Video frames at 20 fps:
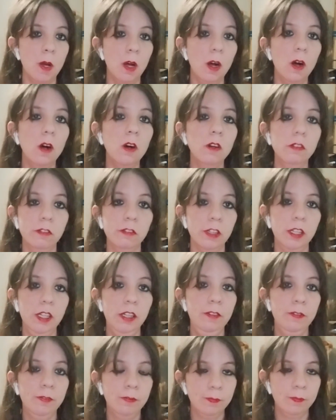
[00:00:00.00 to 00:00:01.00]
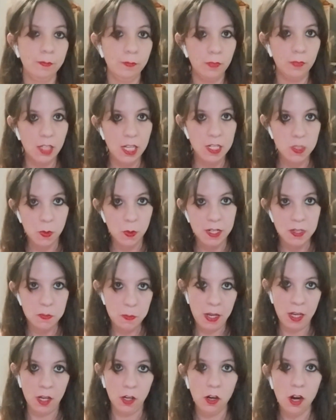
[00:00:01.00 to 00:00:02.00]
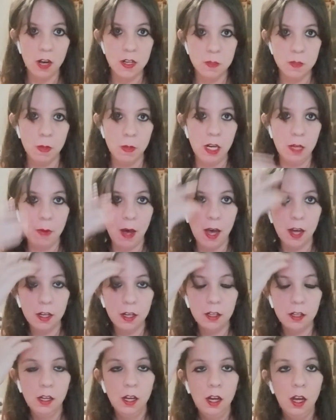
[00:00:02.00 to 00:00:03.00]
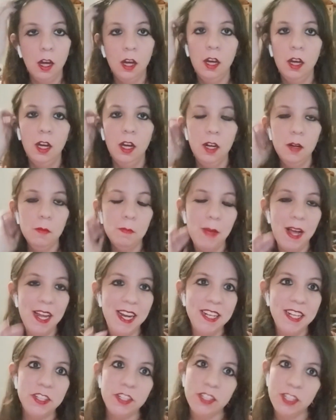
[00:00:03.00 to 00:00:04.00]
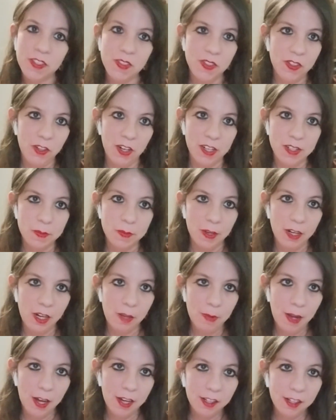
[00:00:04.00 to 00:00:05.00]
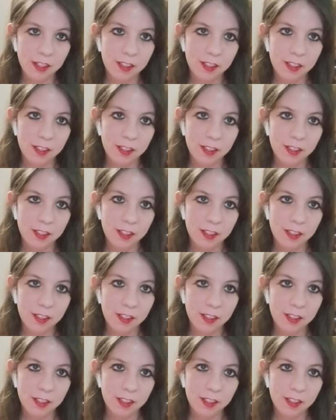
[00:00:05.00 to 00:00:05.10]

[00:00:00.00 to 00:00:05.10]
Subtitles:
over, as well as being a crossbody bag. But it's just a crossbody bag.